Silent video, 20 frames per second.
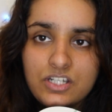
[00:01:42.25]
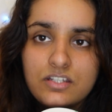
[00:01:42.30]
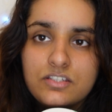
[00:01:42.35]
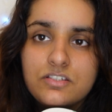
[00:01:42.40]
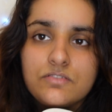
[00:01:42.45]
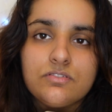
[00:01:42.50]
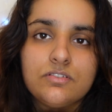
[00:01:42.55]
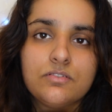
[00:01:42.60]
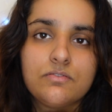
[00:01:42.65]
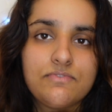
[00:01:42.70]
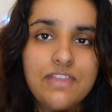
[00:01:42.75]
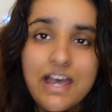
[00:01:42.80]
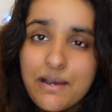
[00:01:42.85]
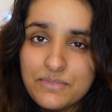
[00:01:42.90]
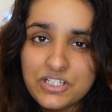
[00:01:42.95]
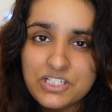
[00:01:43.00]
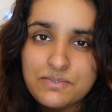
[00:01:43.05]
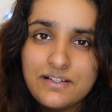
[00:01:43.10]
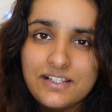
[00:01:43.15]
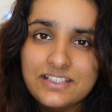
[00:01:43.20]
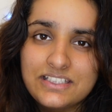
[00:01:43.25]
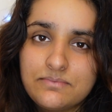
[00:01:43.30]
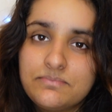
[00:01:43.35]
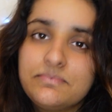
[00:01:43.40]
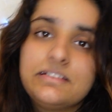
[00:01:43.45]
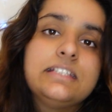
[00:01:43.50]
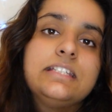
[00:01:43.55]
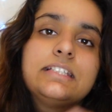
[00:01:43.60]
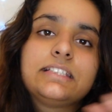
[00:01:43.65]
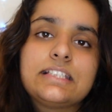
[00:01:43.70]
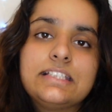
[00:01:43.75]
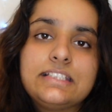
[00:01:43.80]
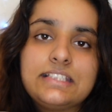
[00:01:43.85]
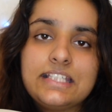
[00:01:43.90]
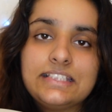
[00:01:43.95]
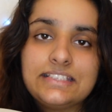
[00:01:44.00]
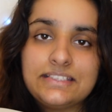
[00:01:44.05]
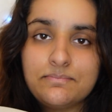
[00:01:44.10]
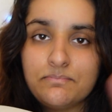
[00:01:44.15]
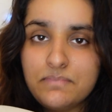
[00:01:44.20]
I don't know that much about it, but it does
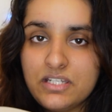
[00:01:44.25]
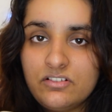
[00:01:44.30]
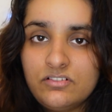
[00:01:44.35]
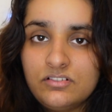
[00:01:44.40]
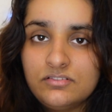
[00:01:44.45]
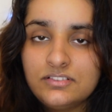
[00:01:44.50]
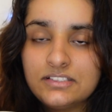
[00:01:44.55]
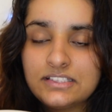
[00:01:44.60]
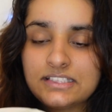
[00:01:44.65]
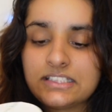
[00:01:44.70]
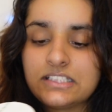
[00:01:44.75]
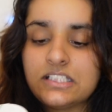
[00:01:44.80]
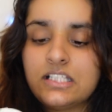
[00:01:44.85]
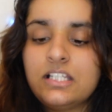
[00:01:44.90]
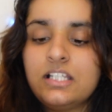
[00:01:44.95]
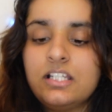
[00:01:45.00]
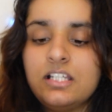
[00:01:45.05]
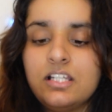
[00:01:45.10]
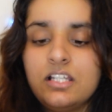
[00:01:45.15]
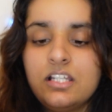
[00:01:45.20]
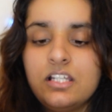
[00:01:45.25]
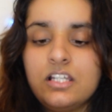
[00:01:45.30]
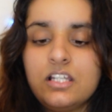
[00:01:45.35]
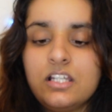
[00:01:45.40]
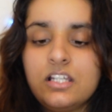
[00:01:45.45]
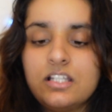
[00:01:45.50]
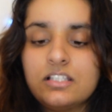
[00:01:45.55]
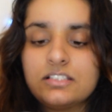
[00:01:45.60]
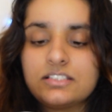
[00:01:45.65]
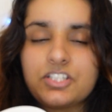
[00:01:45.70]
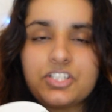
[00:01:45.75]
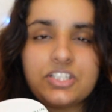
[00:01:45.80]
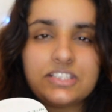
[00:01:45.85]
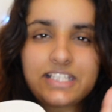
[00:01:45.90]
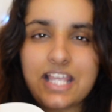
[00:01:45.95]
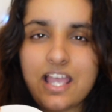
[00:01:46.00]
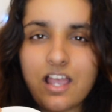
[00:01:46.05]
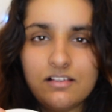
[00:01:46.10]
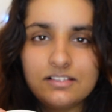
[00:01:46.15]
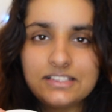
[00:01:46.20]
contain some minerals such as
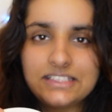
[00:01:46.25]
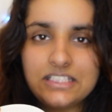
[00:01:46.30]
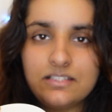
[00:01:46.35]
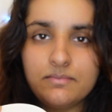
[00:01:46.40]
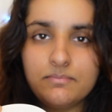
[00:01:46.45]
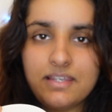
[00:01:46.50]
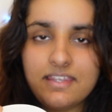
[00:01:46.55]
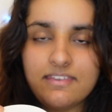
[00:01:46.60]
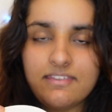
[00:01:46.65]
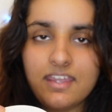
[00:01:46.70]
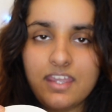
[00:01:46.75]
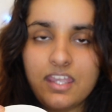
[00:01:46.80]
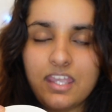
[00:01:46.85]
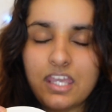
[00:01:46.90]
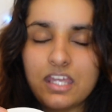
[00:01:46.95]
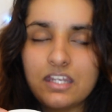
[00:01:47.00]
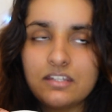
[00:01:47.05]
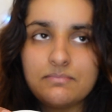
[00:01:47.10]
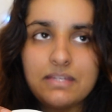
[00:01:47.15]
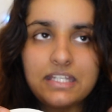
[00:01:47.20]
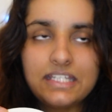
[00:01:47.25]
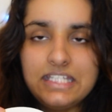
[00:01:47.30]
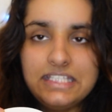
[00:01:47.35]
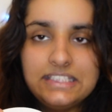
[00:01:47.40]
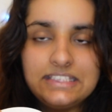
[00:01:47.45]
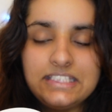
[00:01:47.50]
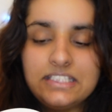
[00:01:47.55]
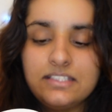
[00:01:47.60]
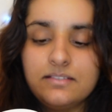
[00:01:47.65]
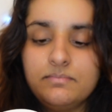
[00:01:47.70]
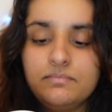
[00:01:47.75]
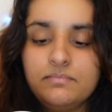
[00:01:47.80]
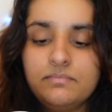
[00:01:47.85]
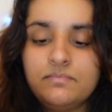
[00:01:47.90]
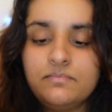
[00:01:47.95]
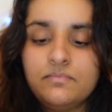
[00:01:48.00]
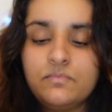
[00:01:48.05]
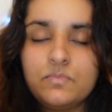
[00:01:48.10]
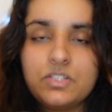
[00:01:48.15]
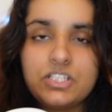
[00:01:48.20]
calcium, I think, and magnesium,
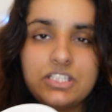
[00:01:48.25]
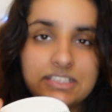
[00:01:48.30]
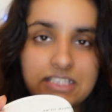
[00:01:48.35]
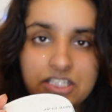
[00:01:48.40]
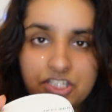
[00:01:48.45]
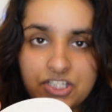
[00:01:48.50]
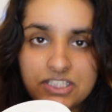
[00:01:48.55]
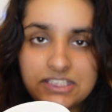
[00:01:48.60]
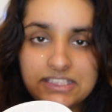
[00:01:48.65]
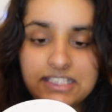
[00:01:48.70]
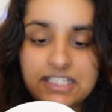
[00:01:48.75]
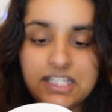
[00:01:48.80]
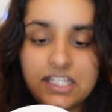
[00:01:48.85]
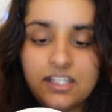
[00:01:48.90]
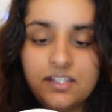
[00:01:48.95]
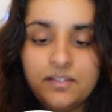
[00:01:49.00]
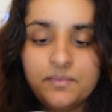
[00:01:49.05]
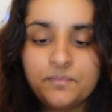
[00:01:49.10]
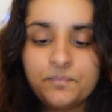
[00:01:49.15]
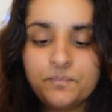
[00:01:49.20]
which is interesting.